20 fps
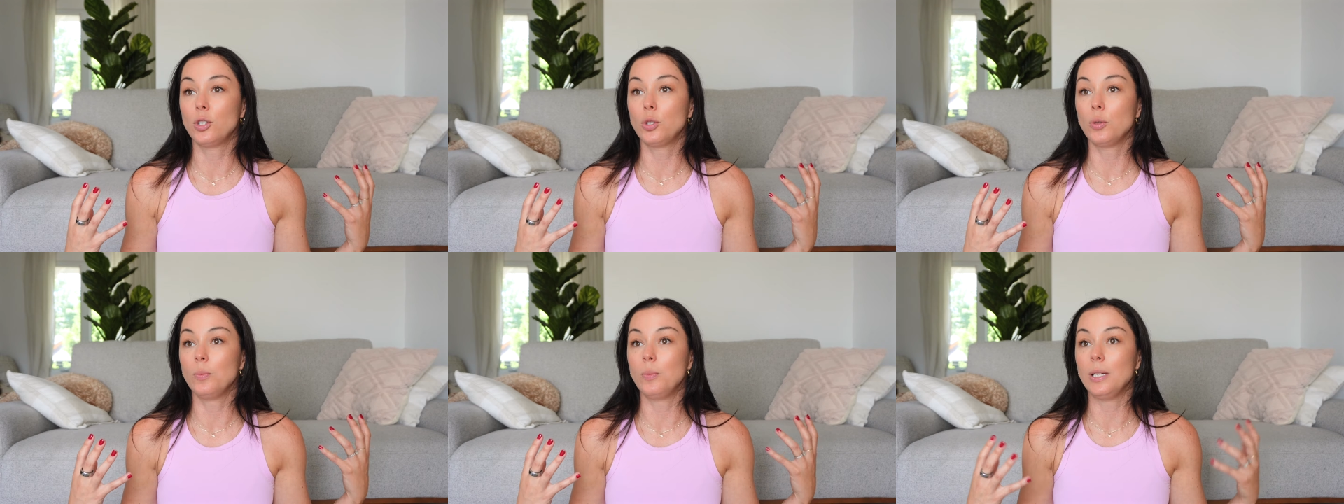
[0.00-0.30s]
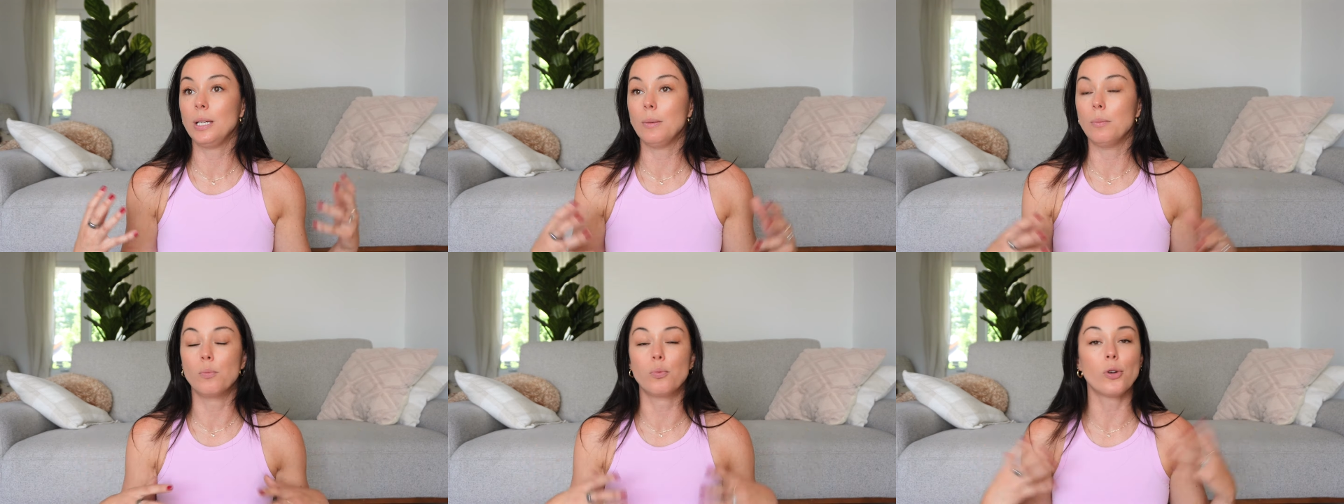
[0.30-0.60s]
to
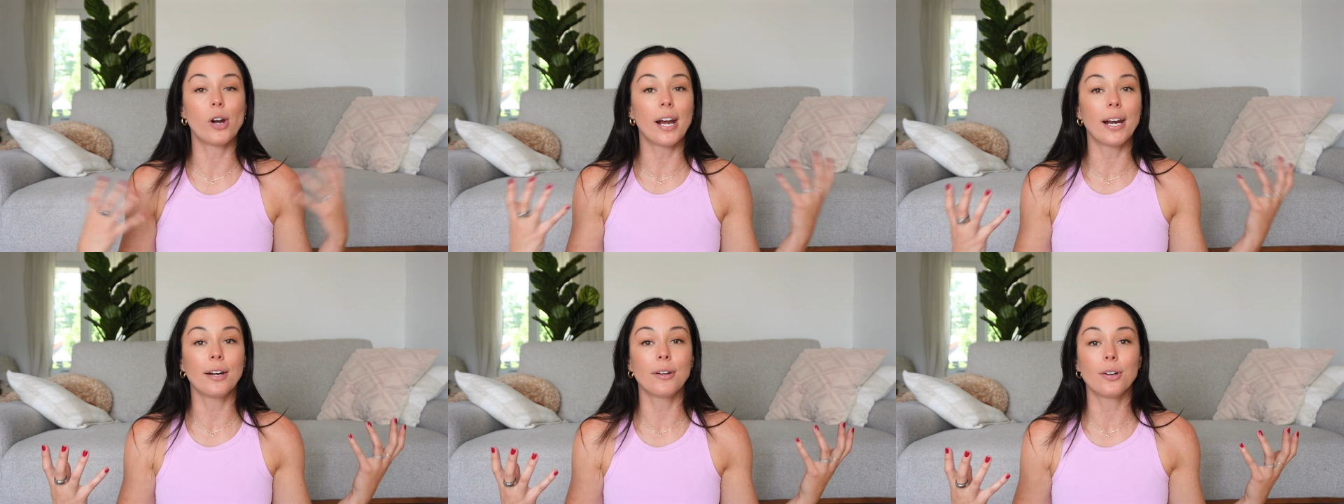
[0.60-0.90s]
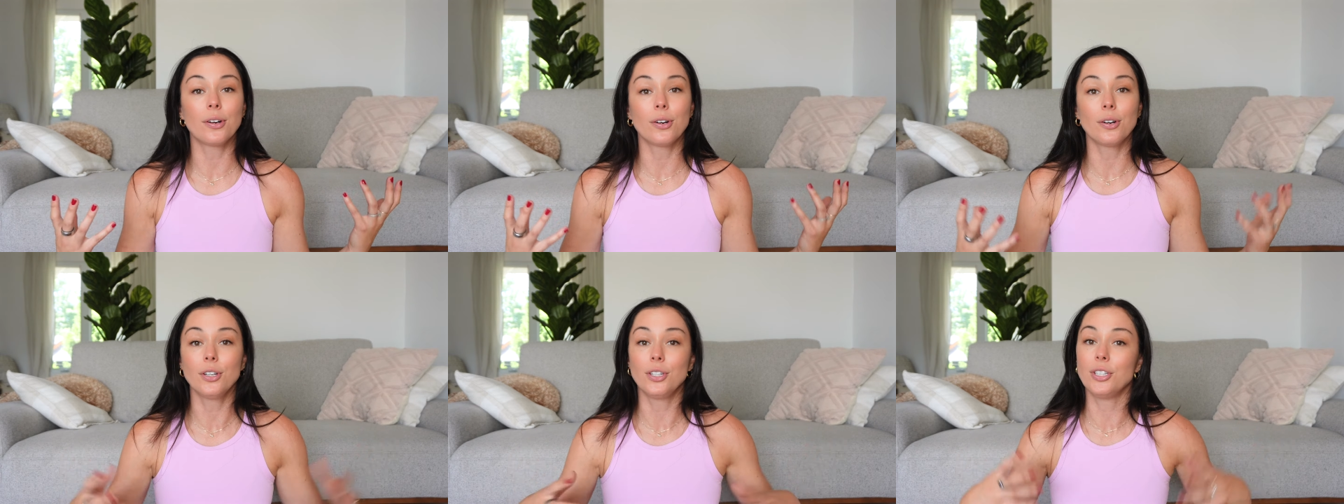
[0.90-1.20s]
be
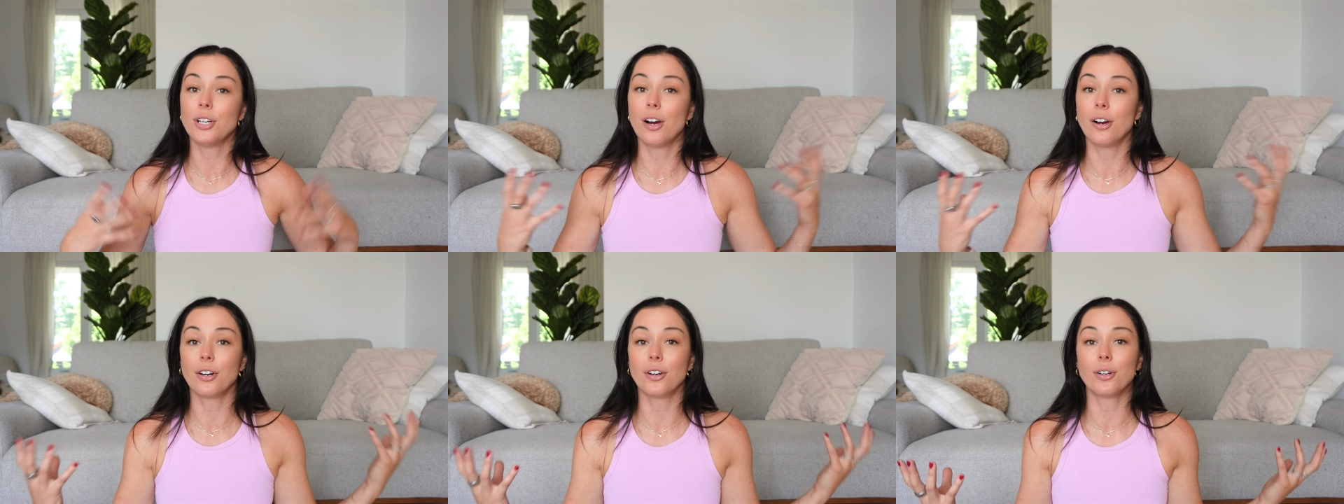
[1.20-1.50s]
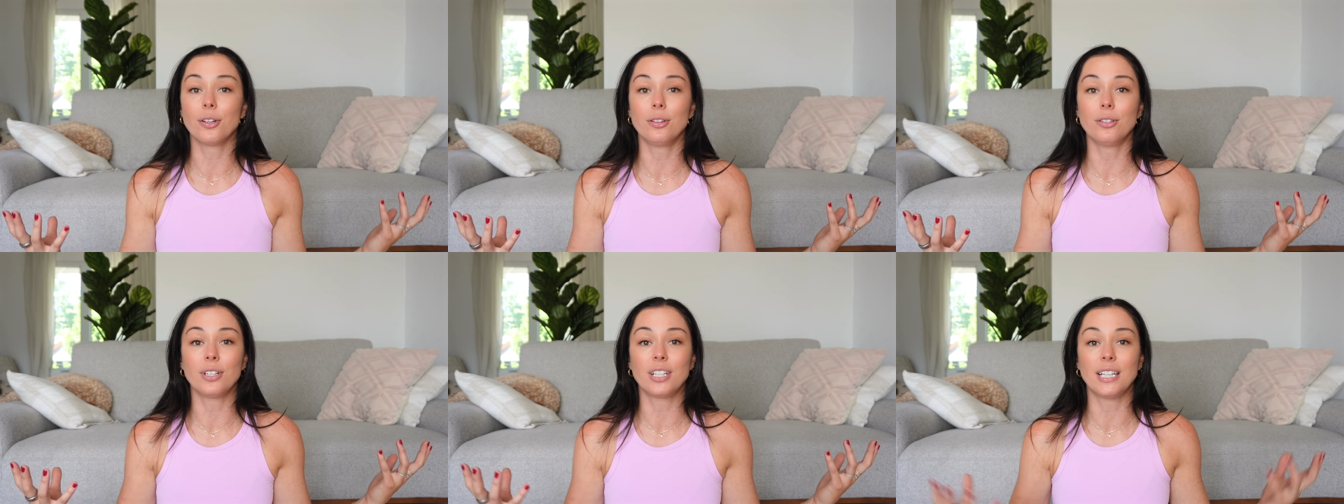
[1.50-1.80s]
brighter,
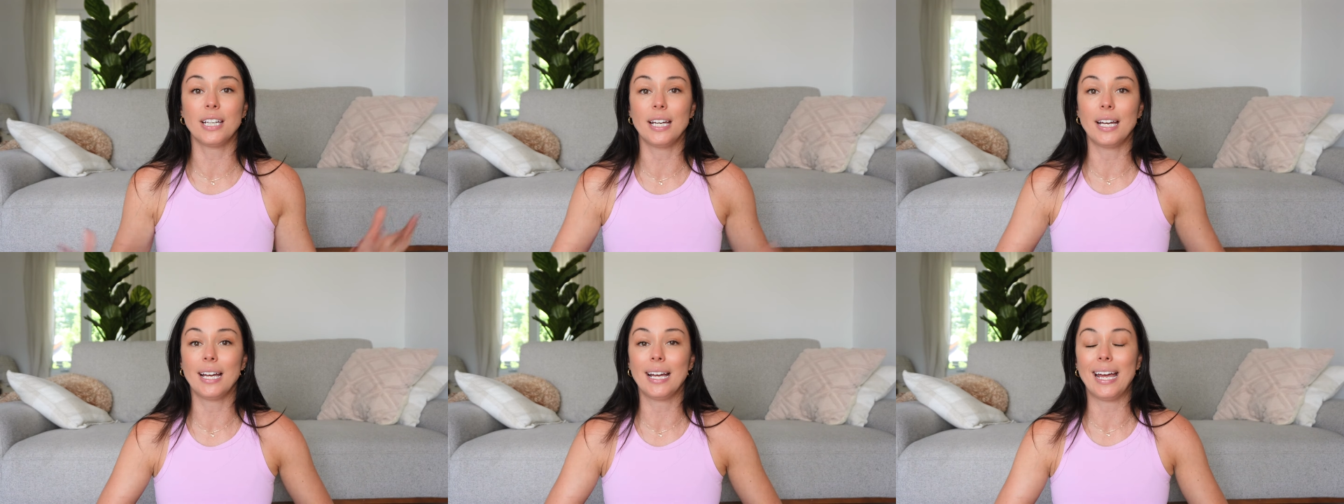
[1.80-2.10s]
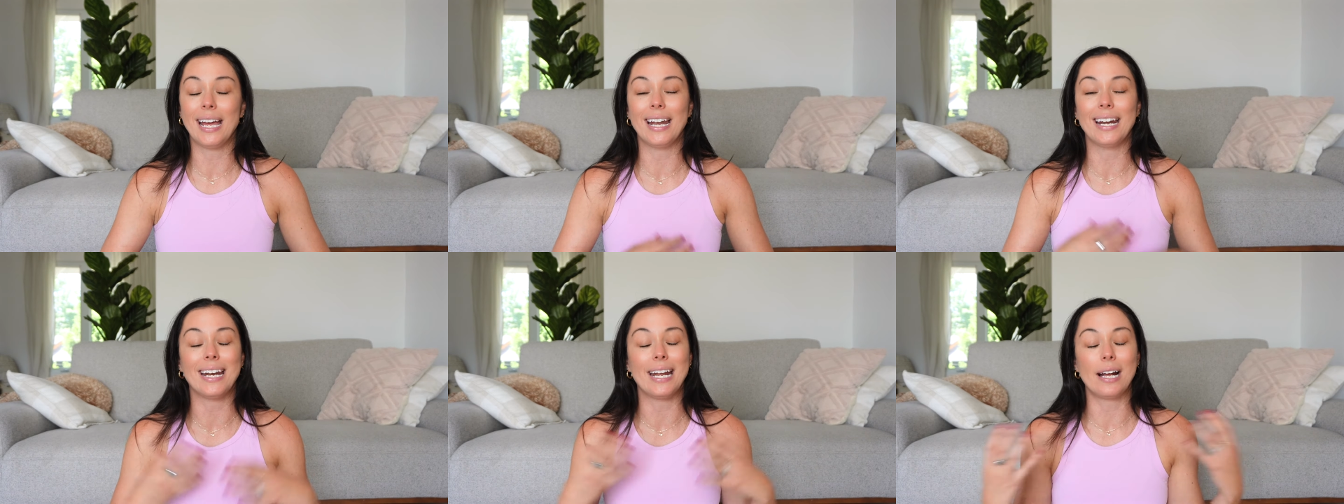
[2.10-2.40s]
younger looking,
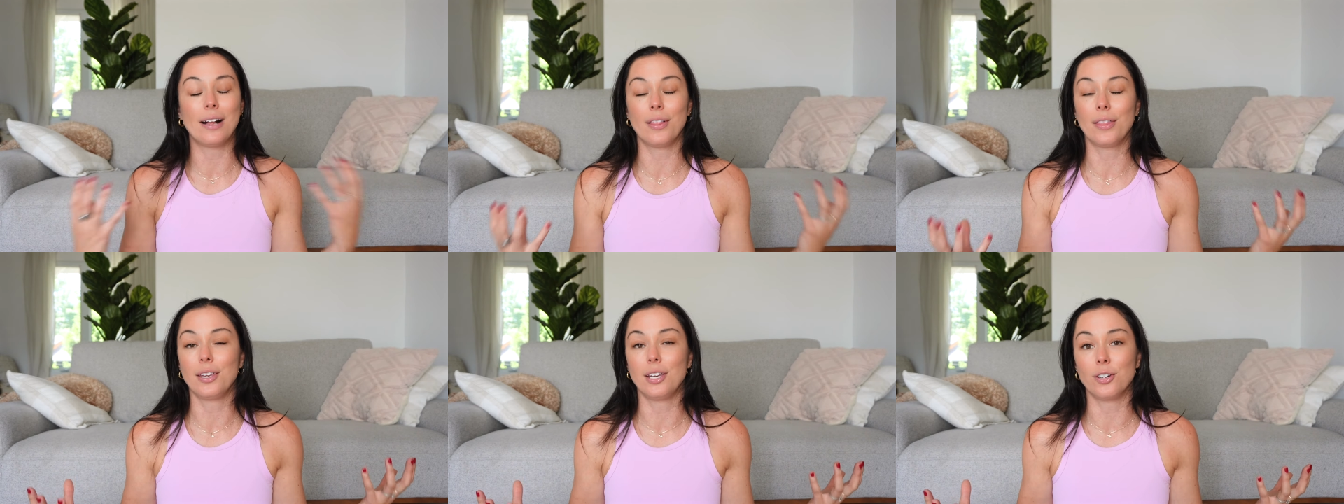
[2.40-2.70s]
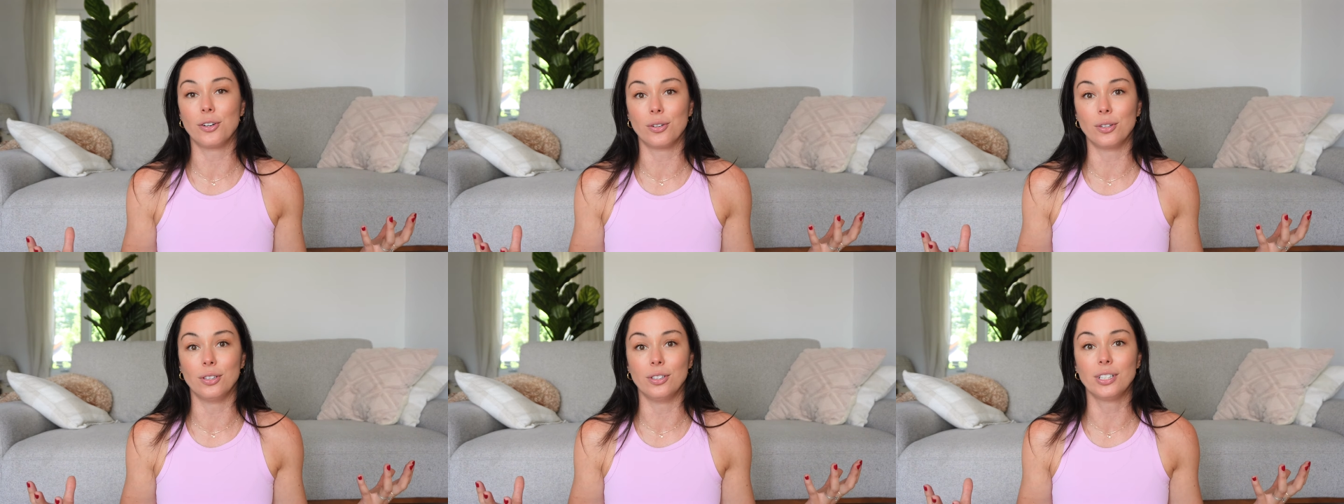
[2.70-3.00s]
and
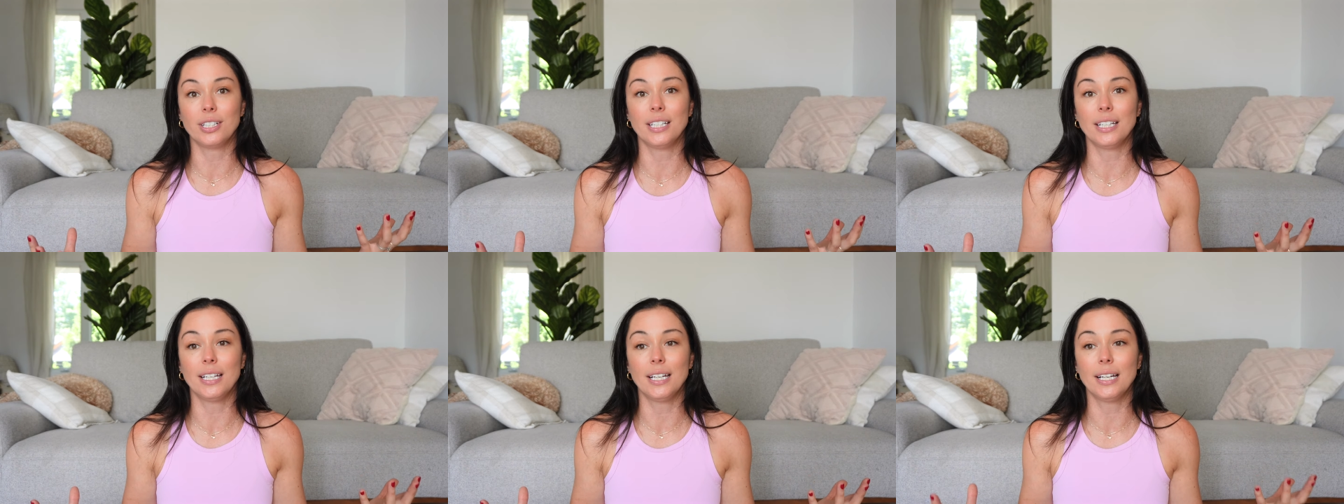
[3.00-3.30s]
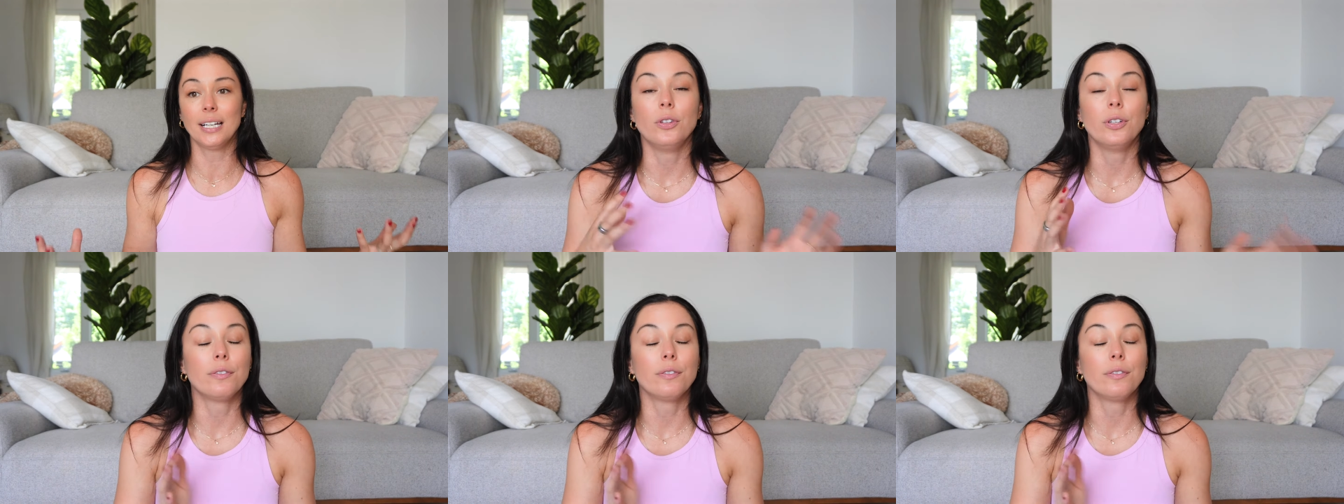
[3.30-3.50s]
healthier looking.